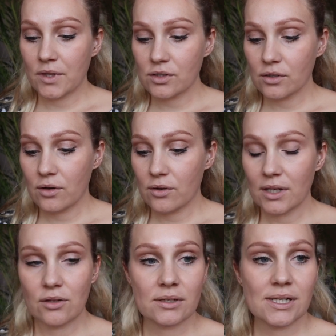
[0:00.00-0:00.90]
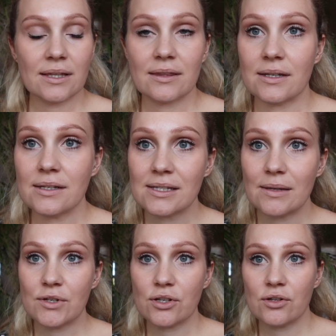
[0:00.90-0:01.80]
So it looks like this.
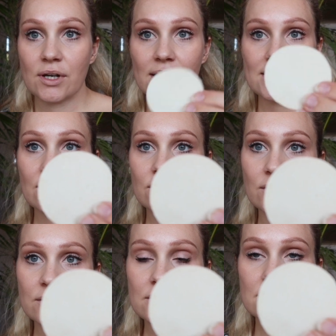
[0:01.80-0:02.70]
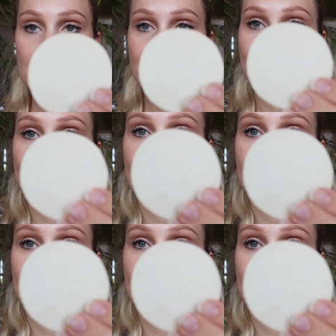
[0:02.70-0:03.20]
Let me show you guys how it looks.